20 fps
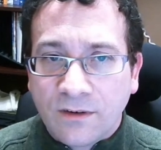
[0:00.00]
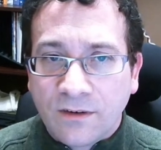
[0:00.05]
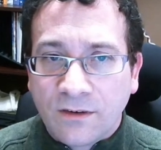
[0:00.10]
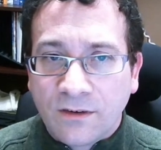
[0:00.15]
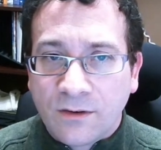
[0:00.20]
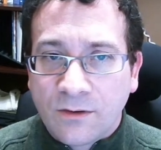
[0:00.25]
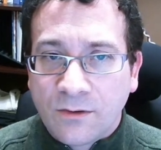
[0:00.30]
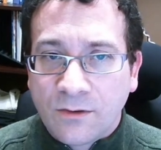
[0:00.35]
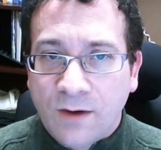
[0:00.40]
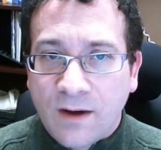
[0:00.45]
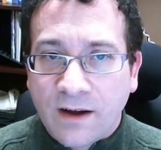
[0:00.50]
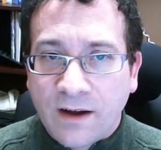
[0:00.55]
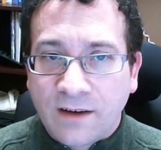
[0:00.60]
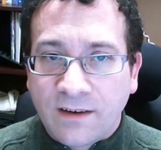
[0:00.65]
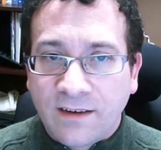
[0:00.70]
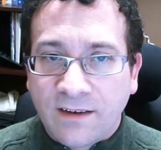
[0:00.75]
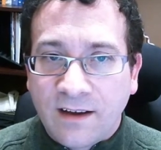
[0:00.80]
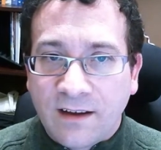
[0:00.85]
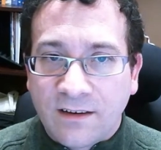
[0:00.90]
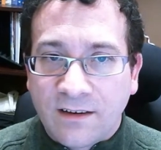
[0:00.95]
to acquire
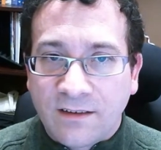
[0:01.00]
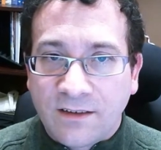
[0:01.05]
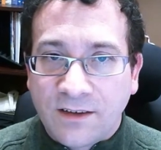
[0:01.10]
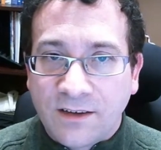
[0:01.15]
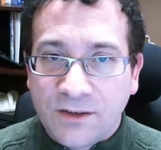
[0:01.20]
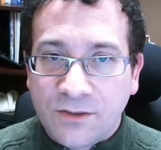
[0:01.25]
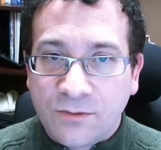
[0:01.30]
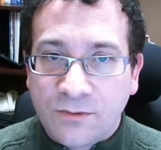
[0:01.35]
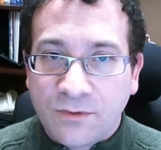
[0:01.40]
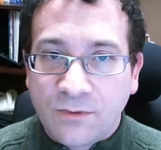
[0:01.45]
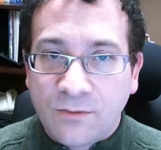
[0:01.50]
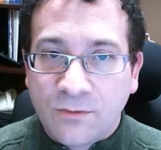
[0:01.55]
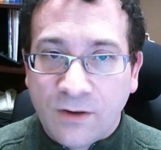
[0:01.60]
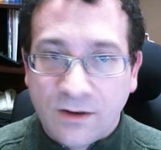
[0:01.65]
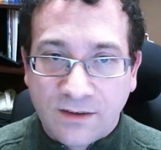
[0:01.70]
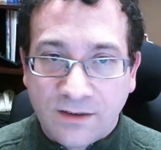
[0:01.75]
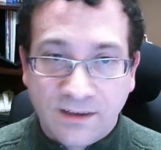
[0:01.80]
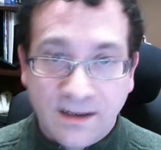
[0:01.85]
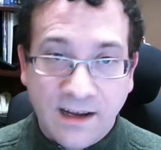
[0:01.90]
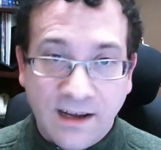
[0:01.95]
data that you would
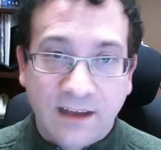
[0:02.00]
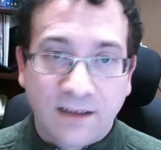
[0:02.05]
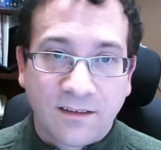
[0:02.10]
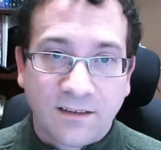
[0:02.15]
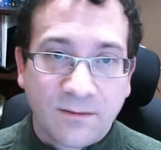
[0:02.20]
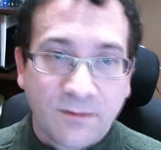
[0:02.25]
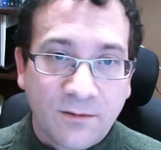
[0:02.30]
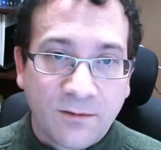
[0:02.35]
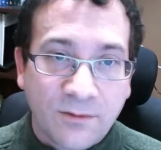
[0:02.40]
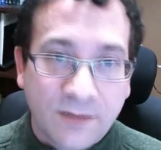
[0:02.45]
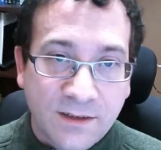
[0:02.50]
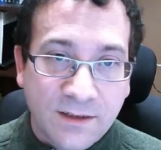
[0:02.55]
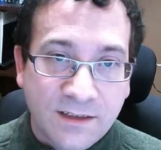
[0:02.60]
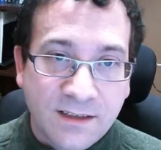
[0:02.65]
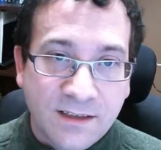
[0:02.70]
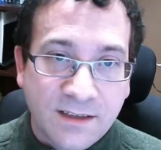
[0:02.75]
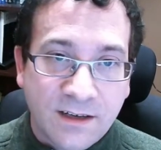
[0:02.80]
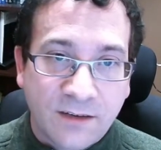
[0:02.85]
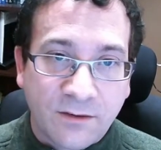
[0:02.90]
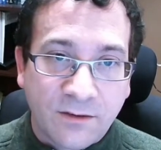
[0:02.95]
want to get, for
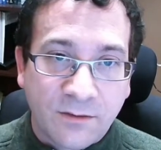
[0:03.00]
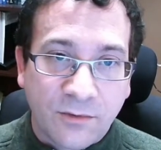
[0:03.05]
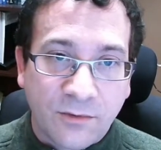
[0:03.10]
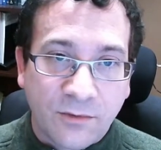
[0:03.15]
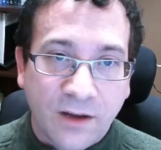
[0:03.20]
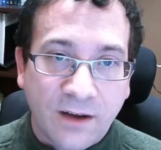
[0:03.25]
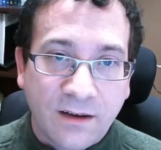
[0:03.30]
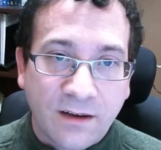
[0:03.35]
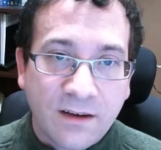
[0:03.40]
instance, out of a brain.